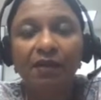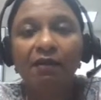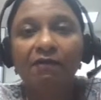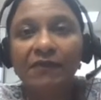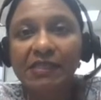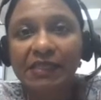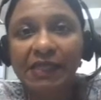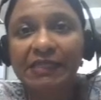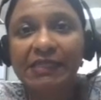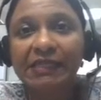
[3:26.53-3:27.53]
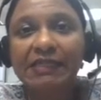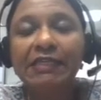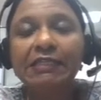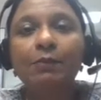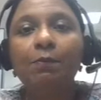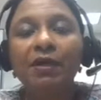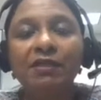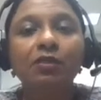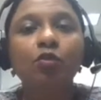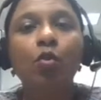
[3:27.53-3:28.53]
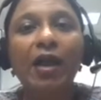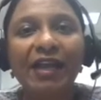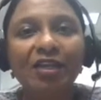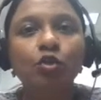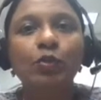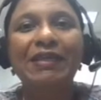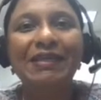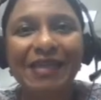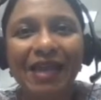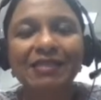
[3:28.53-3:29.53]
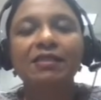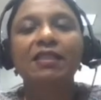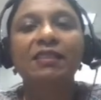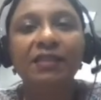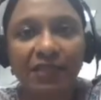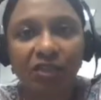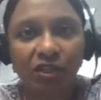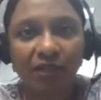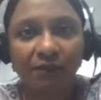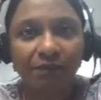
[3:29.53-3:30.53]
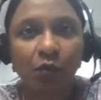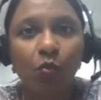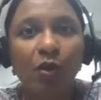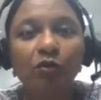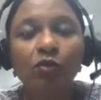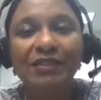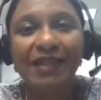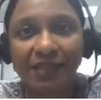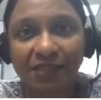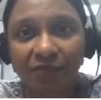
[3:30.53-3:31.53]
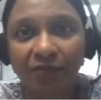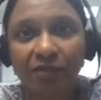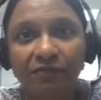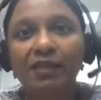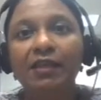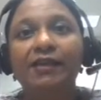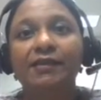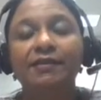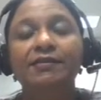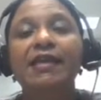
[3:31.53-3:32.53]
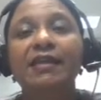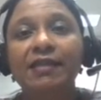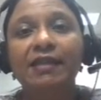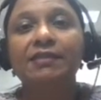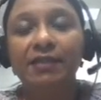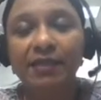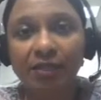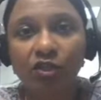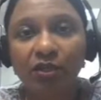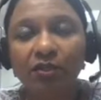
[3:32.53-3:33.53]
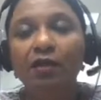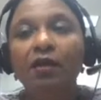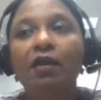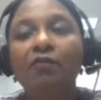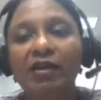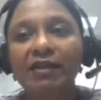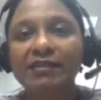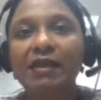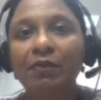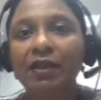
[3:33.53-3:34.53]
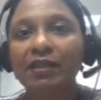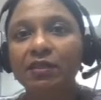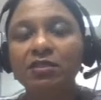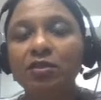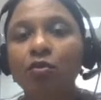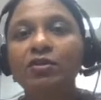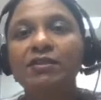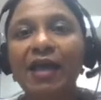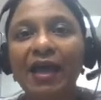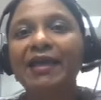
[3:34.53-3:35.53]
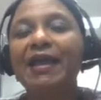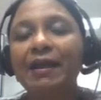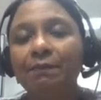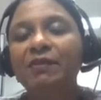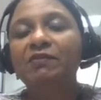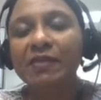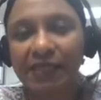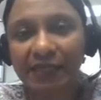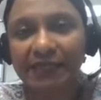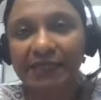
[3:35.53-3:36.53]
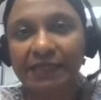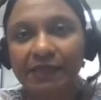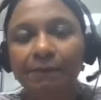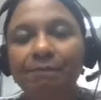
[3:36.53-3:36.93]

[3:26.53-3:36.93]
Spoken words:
A facilitator is the person who actually does the teaching, the one who stands in front of the learners and does the teaching. For example, in this course, I am the facilitator.